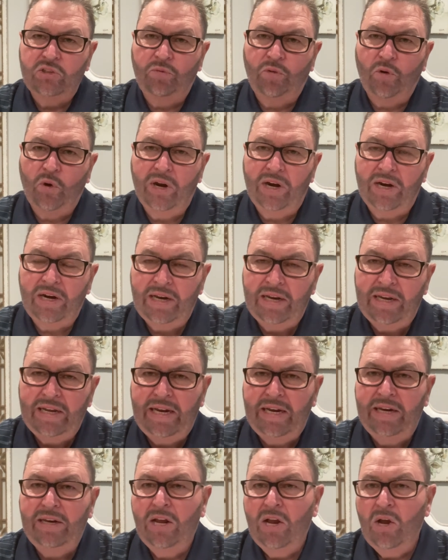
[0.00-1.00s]
if we're going to
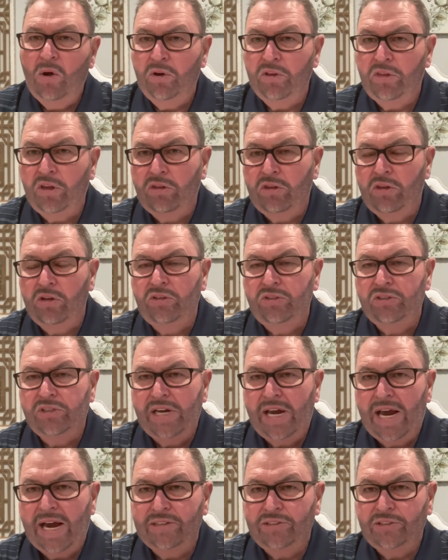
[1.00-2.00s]
lead with
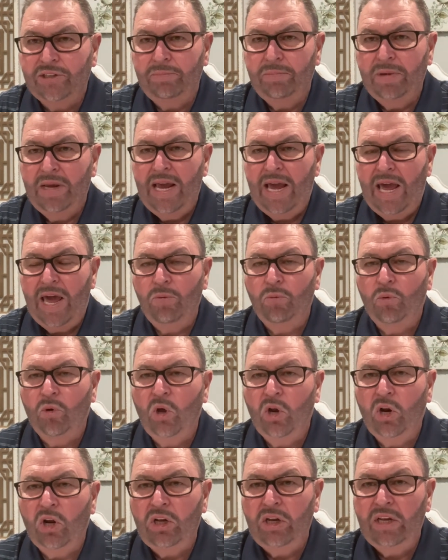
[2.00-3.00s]
enthusiasm, and we're
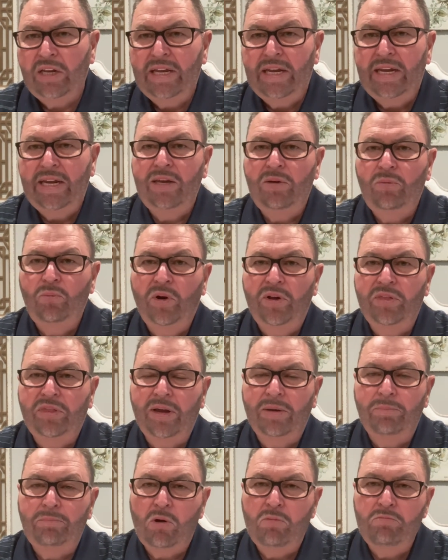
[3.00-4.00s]
going to lead with
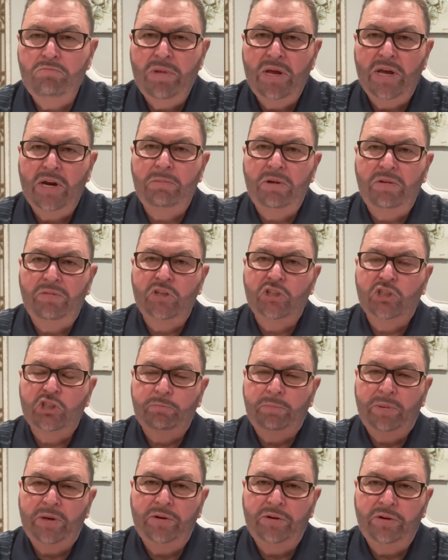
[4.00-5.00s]
the momentum of the
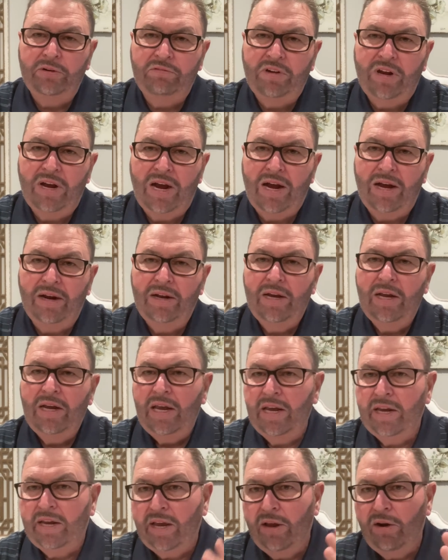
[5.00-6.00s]
Spirit of God,
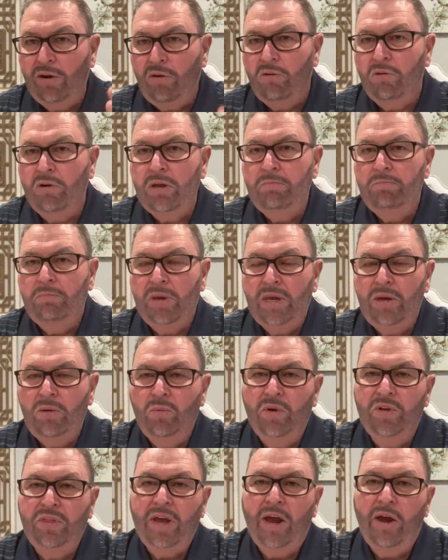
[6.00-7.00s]
it can only be
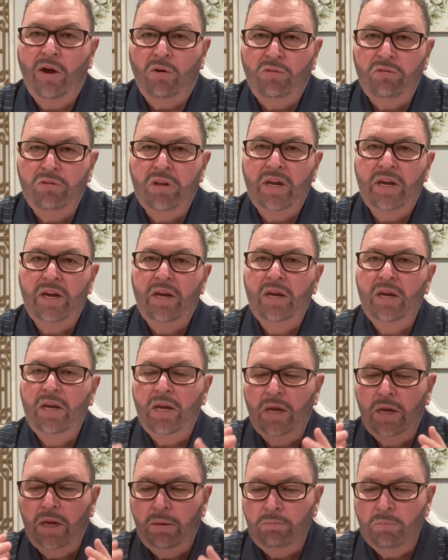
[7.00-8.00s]
with healthy
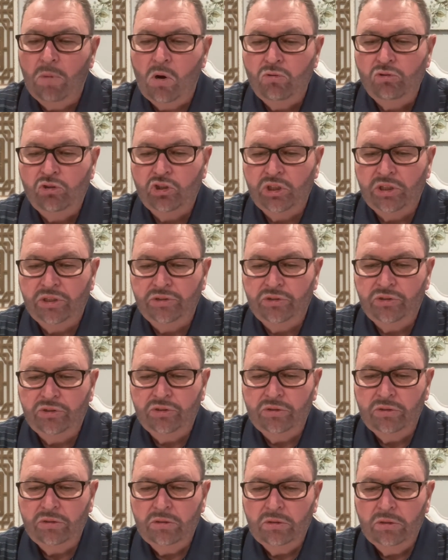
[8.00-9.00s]

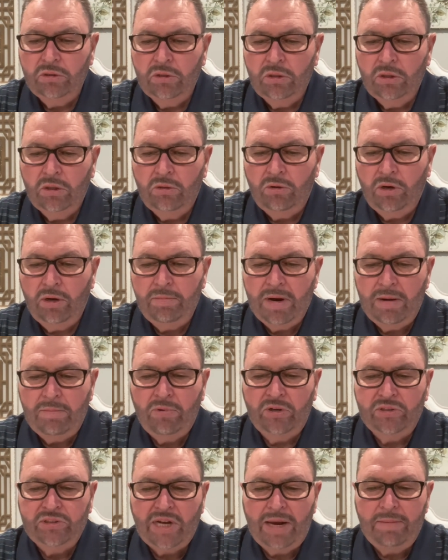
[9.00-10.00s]
emotions.
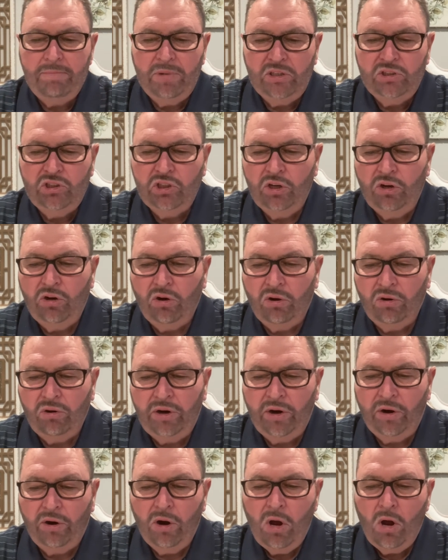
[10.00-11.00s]
Remember, as I mentioned
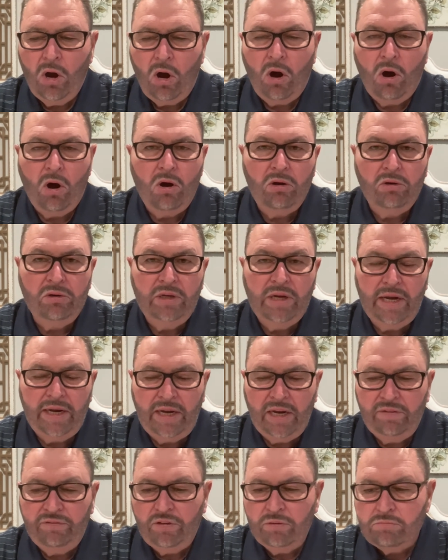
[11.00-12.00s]
earlier, all
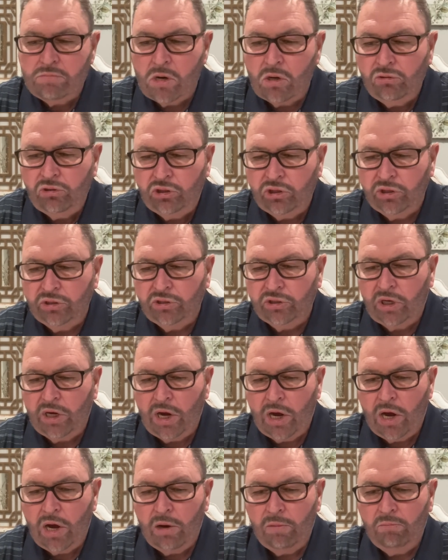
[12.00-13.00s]
negative emotions
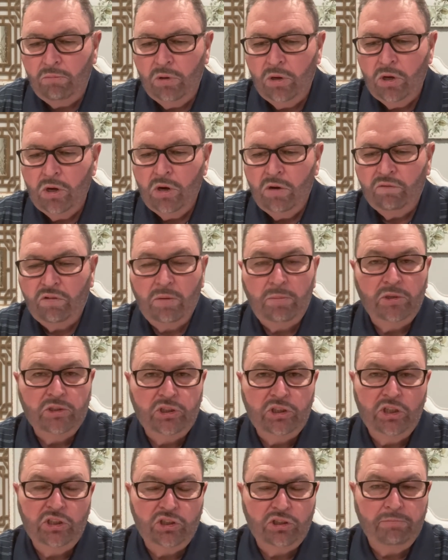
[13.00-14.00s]
come from a
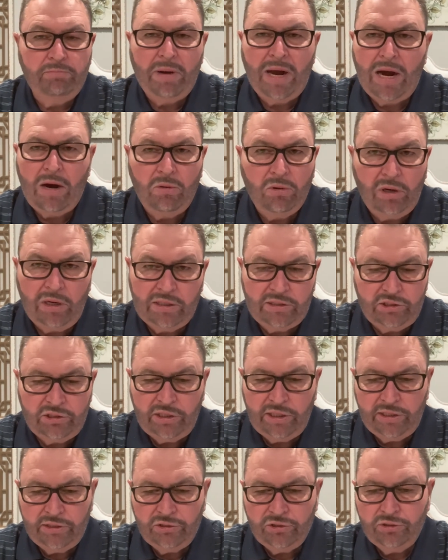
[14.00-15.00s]
sense of
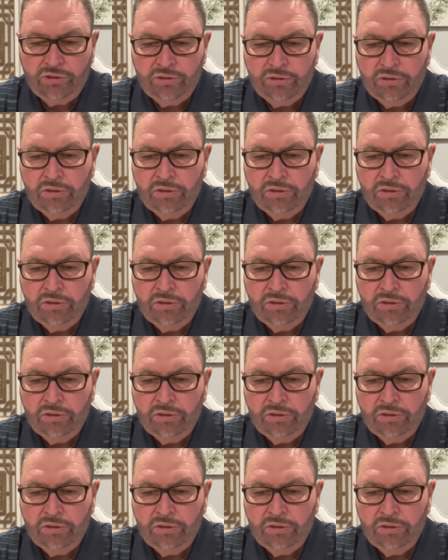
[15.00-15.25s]
powerlessness.